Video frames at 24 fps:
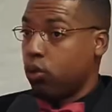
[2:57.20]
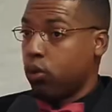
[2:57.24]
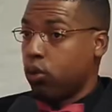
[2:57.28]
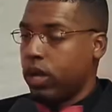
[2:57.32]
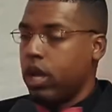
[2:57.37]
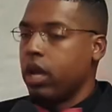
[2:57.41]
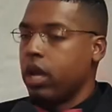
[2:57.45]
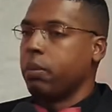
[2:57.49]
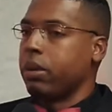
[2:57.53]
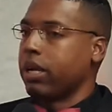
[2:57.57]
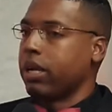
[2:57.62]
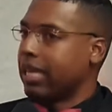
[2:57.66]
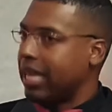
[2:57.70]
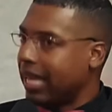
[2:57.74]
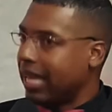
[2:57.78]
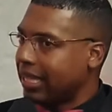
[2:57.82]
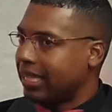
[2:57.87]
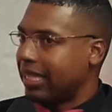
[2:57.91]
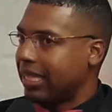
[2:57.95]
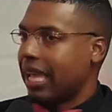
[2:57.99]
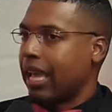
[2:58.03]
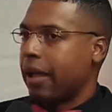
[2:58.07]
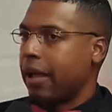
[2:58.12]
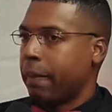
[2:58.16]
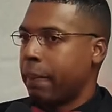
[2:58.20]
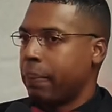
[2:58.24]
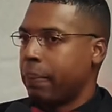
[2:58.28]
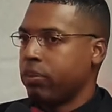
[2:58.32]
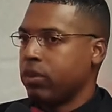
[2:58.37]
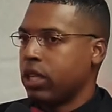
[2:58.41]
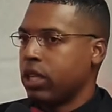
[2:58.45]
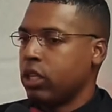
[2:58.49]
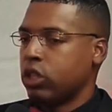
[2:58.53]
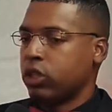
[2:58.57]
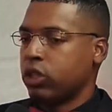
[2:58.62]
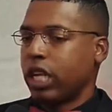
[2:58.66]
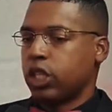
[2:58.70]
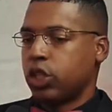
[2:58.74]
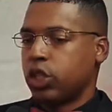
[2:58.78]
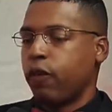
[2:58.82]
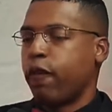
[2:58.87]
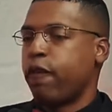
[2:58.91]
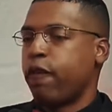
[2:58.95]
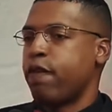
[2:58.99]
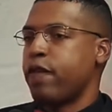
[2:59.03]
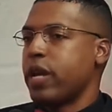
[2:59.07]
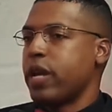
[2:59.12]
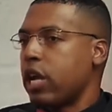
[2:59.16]
But get that so that your
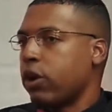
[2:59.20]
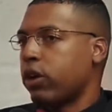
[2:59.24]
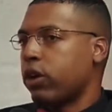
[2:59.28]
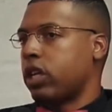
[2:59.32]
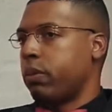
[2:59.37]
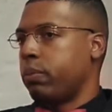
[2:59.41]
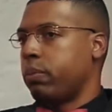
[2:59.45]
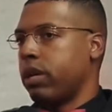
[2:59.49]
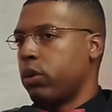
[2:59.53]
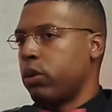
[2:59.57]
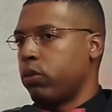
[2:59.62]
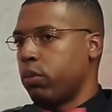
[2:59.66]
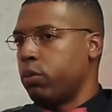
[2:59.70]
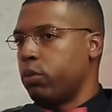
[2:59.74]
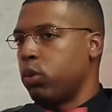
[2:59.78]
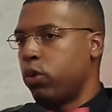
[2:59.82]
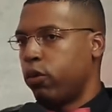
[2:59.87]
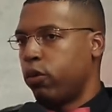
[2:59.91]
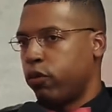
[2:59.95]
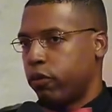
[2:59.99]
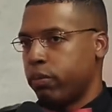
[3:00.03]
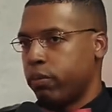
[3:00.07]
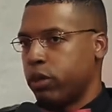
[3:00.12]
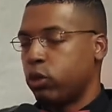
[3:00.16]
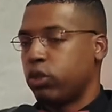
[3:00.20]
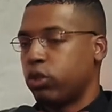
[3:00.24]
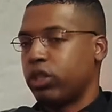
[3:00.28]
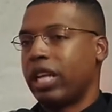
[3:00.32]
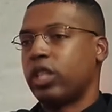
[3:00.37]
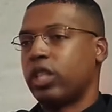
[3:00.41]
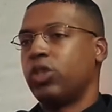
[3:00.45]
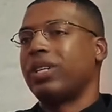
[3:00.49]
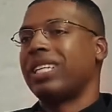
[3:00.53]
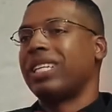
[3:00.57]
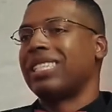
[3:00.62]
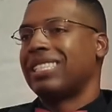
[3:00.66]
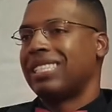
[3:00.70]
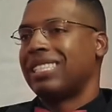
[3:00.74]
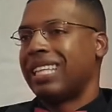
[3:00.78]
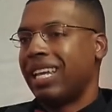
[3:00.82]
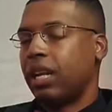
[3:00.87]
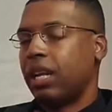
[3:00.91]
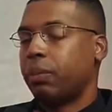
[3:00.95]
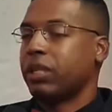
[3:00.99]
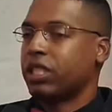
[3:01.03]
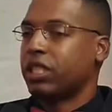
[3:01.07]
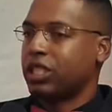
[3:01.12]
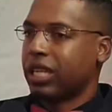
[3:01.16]
fear can be removed from you so that you can stand up and change the